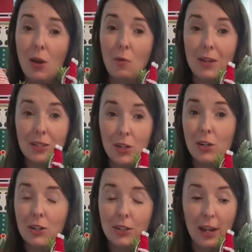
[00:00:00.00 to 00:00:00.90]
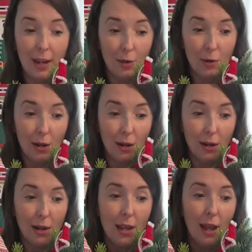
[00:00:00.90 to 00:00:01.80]
y'all, we turned
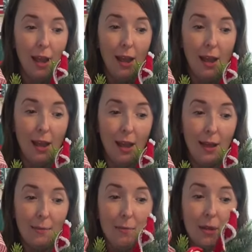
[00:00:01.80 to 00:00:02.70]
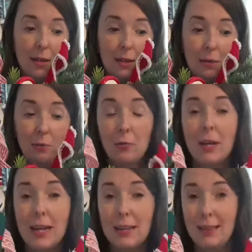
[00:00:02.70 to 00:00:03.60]
our
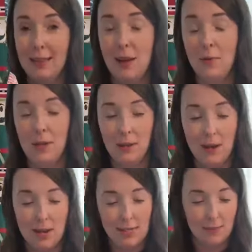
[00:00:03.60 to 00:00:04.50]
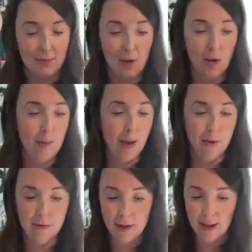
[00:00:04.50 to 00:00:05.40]
wreath that we got from
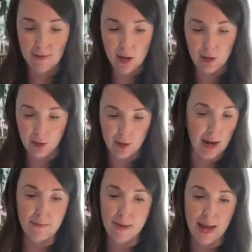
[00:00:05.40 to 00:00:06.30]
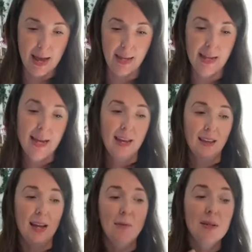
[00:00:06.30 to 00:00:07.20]
our $5 grab bag
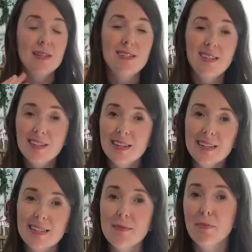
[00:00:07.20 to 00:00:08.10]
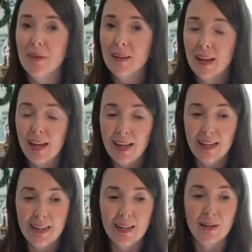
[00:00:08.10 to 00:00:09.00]
that was just a
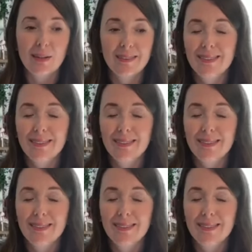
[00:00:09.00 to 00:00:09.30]
plain